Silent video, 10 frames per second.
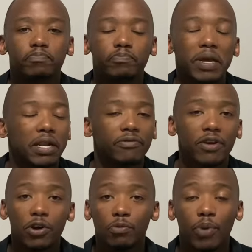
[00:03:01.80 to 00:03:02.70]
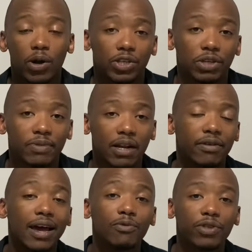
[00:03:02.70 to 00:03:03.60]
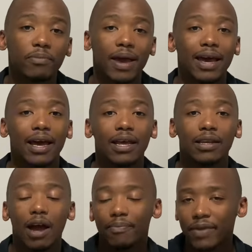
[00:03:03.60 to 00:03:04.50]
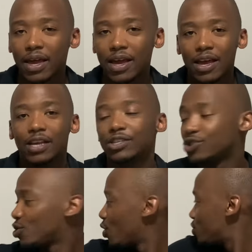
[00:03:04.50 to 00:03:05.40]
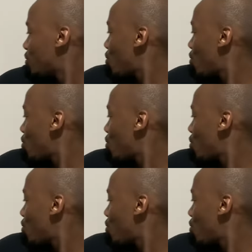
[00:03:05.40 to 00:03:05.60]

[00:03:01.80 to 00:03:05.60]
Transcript: been a very good partnership that I've had with him. And yeah, just to go to the